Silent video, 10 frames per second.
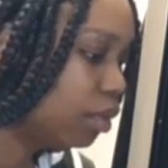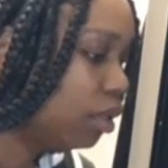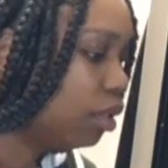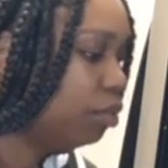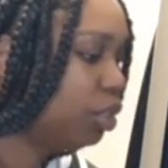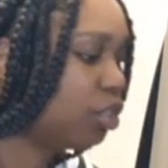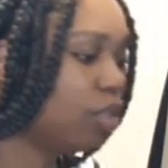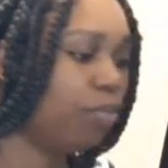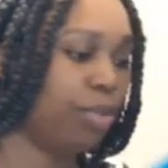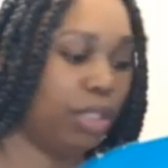we're just
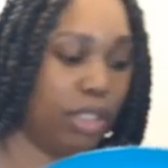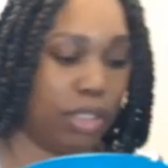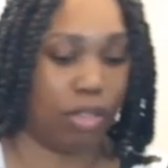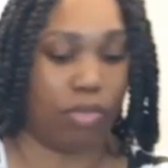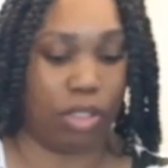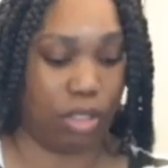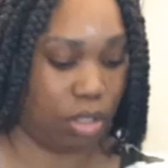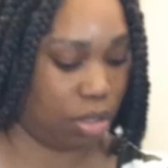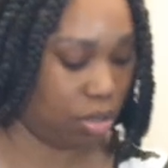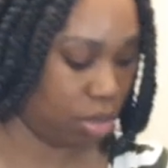gonna put this on
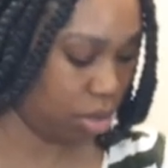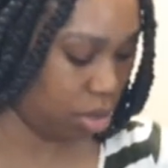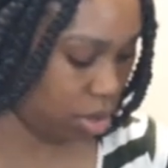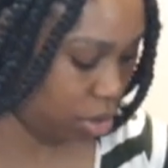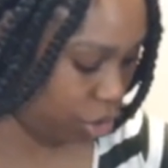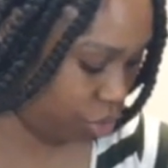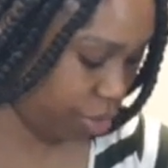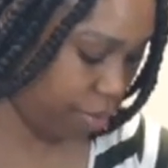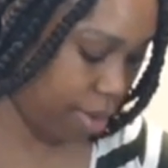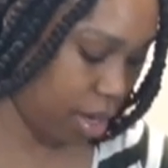this
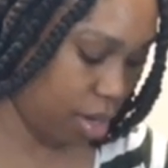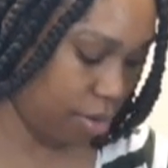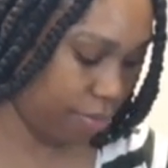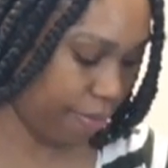tray right here.